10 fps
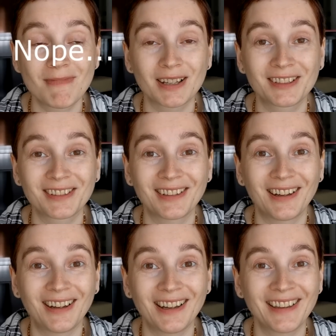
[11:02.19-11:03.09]
but
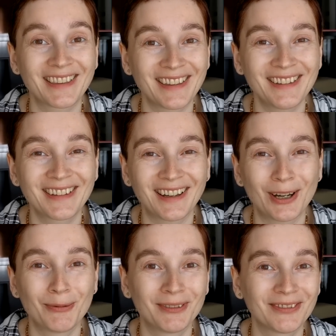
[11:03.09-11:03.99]
I think
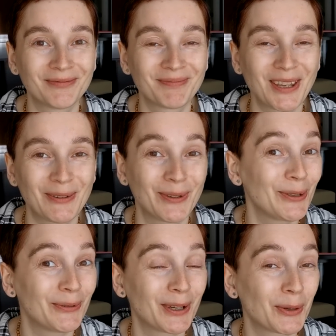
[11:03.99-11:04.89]
I will give
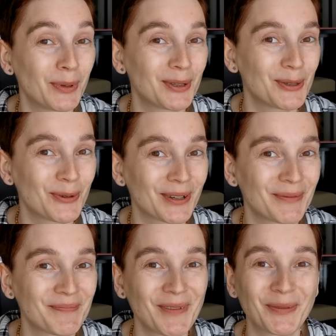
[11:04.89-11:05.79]
you a quick
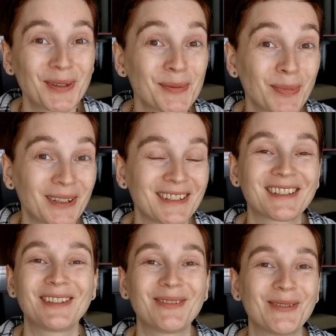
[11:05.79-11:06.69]
tour of this
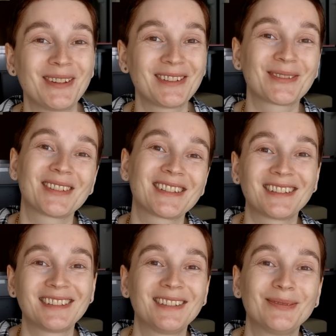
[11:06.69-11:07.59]
place if you're
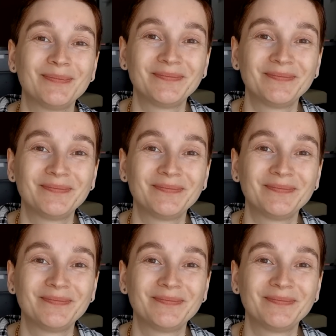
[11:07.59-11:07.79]
interested.